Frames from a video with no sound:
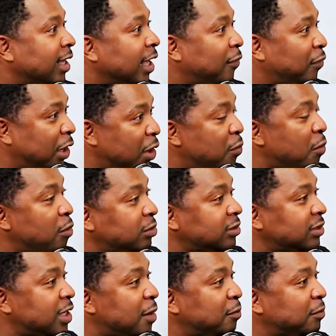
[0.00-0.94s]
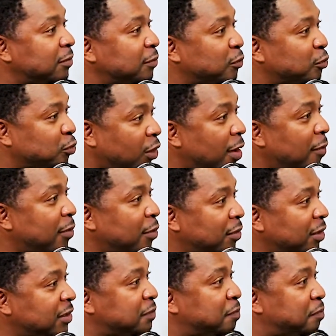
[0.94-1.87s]
If he wants something rubbing on
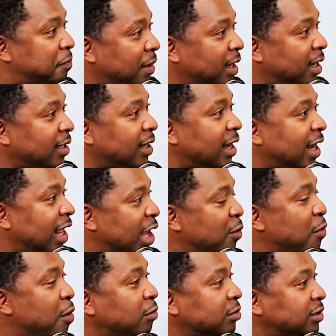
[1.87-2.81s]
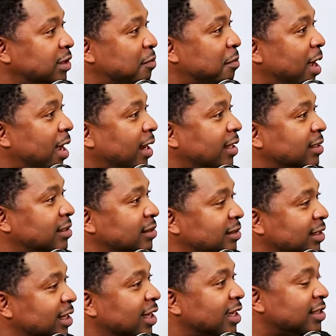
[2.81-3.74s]
his butt and he wants somebody
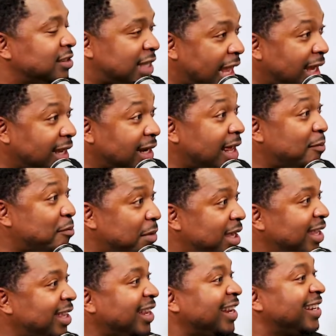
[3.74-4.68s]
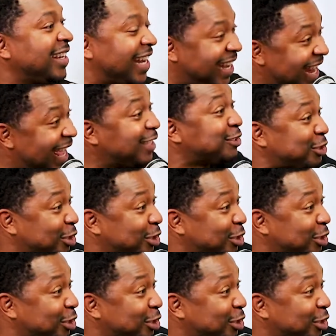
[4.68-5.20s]
jacking that meat, then that's